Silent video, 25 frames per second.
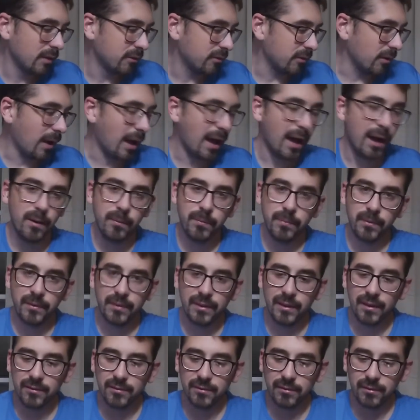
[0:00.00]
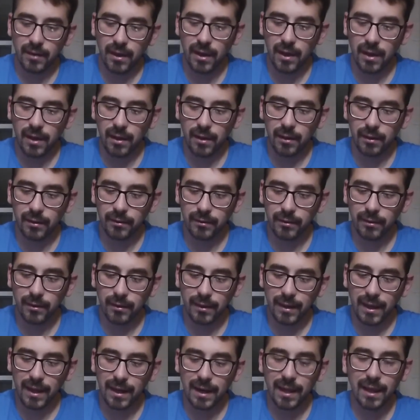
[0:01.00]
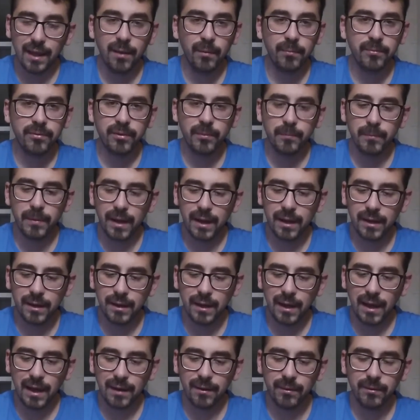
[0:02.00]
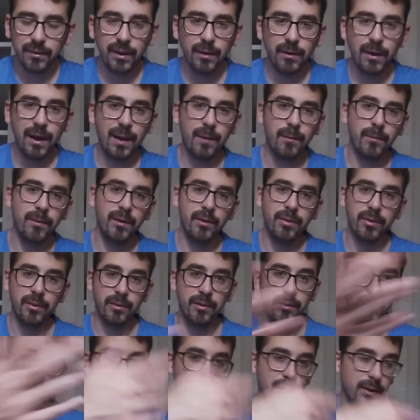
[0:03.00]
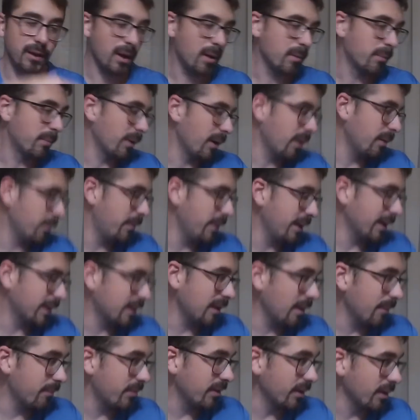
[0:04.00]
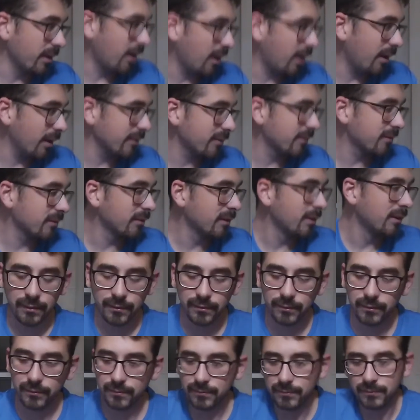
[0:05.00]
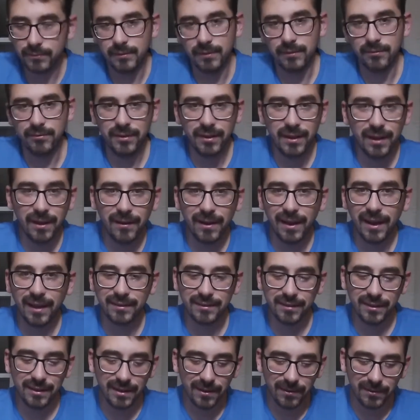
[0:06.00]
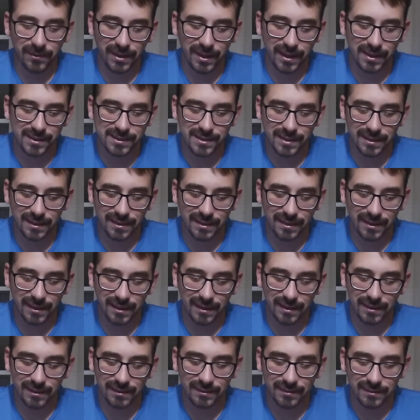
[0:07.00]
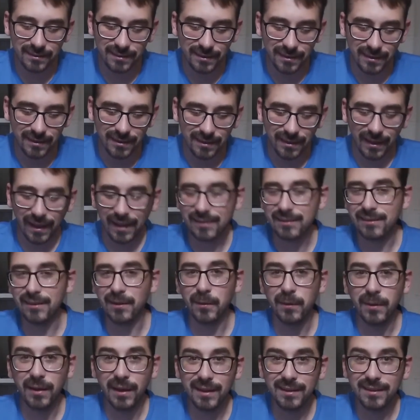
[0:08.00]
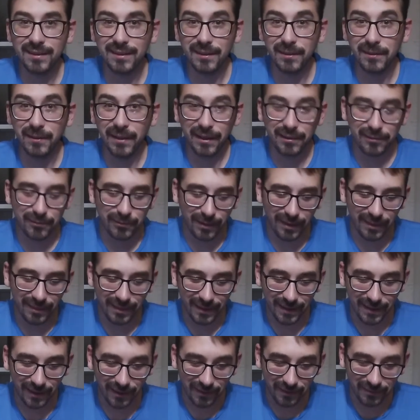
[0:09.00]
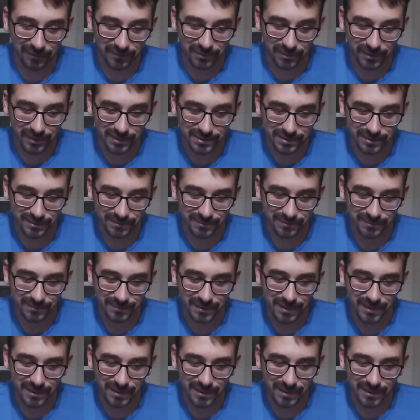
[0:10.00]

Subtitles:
So I hope that this kind of helped somebody. I don't know how well the GoPro picked up the knots, and if you go out and you don't catch anything, that's okay too. That's why they call it fishing.